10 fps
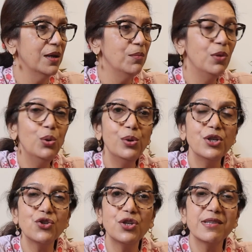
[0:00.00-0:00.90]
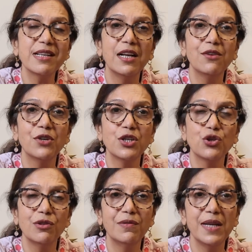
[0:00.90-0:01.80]
bluish
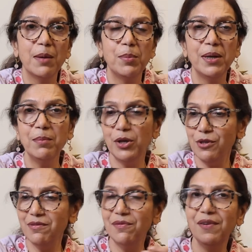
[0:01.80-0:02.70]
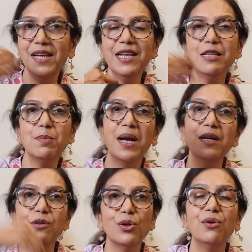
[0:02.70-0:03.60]
discoloration of the upper limb because venous blood
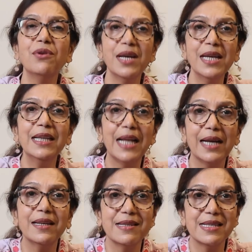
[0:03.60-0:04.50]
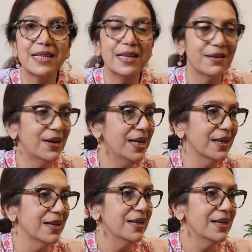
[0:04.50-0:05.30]
is not draining that easily, right?